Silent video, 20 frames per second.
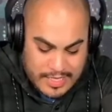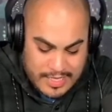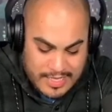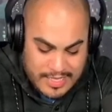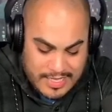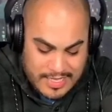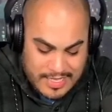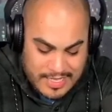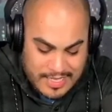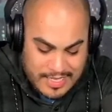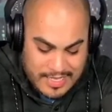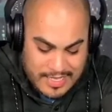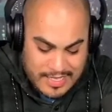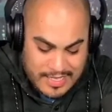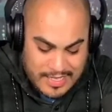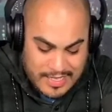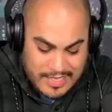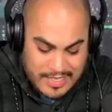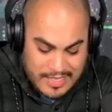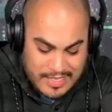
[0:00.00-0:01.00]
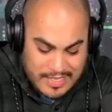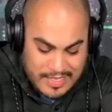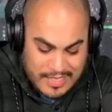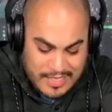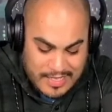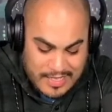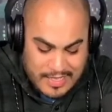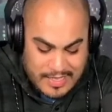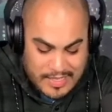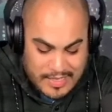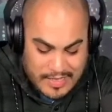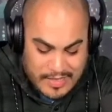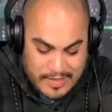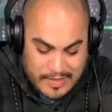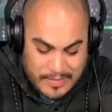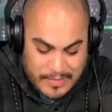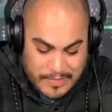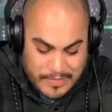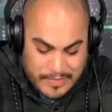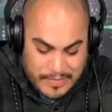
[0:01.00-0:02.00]

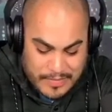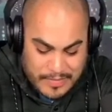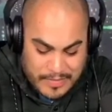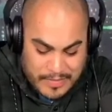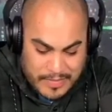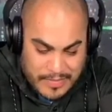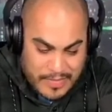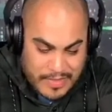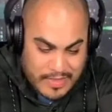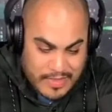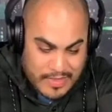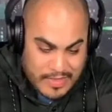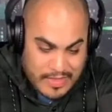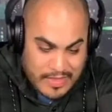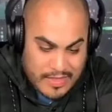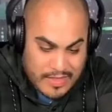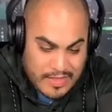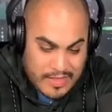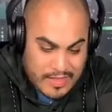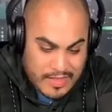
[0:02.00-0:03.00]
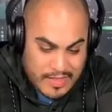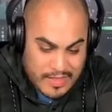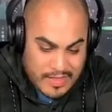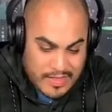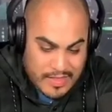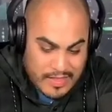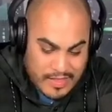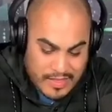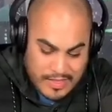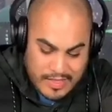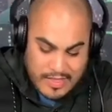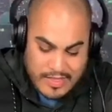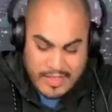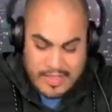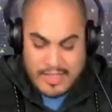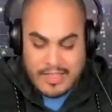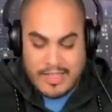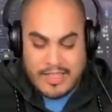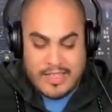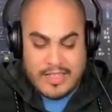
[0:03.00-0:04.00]

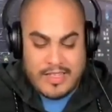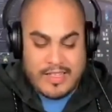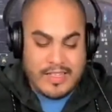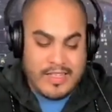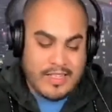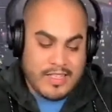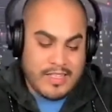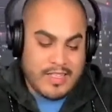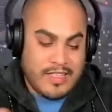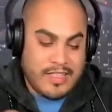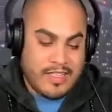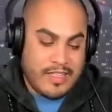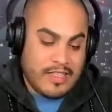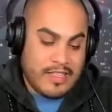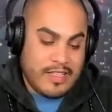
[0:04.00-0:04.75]
(no one is talking)